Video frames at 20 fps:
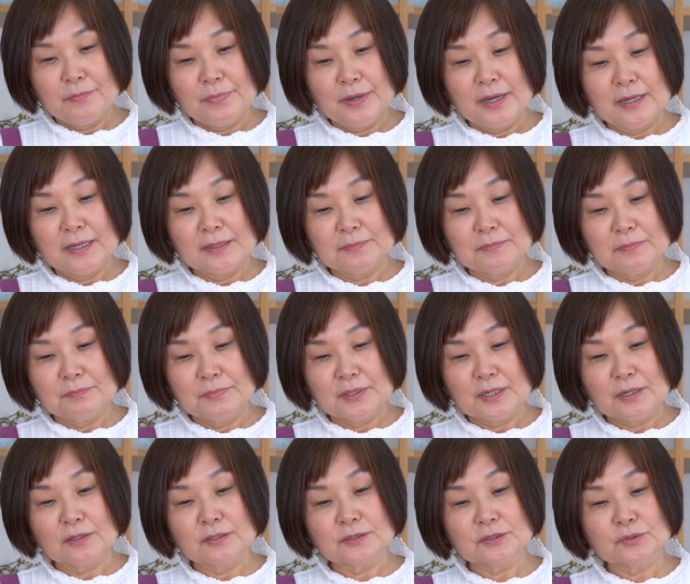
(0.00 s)
but
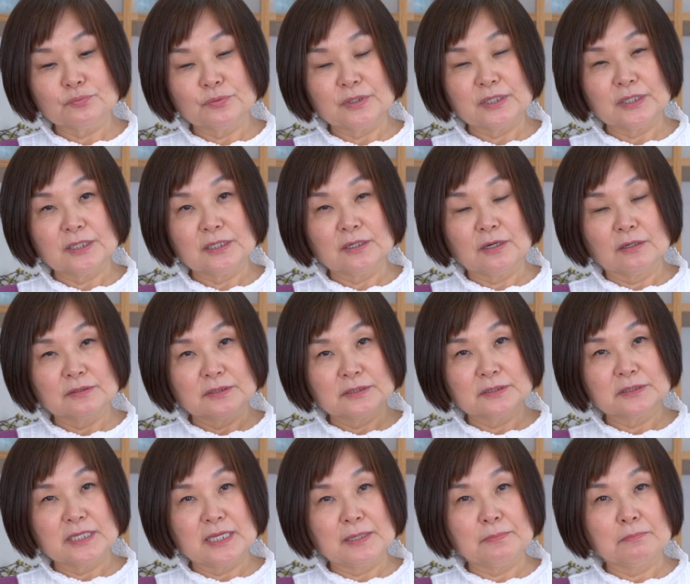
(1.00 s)
because we
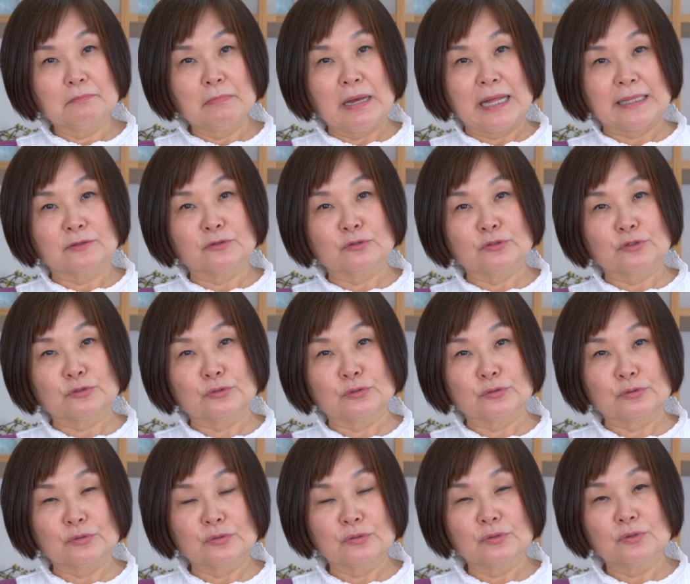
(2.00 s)
steam
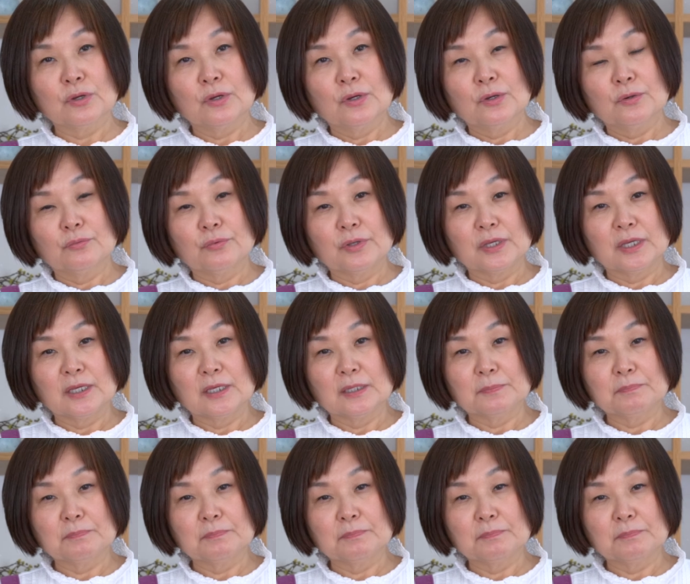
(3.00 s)
mandu, we